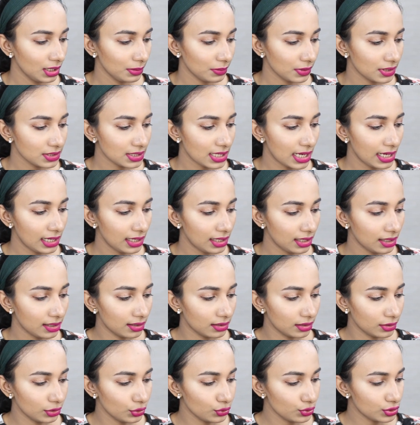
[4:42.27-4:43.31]
because
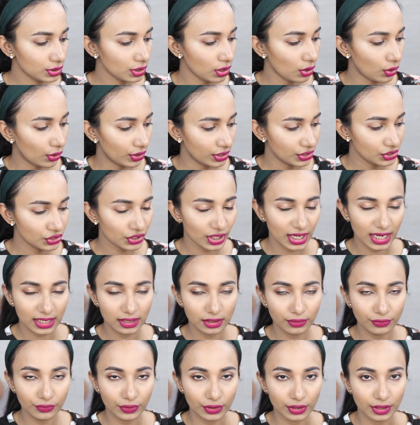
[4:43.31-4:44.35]
I'll use the orange
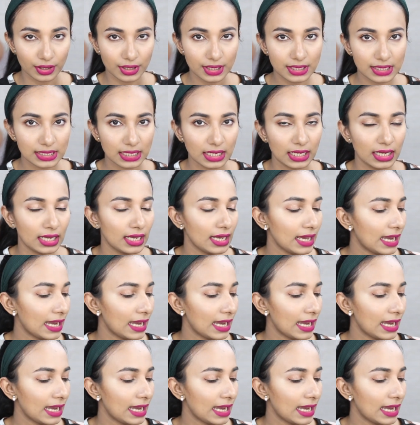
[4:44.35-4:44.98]
corrector first,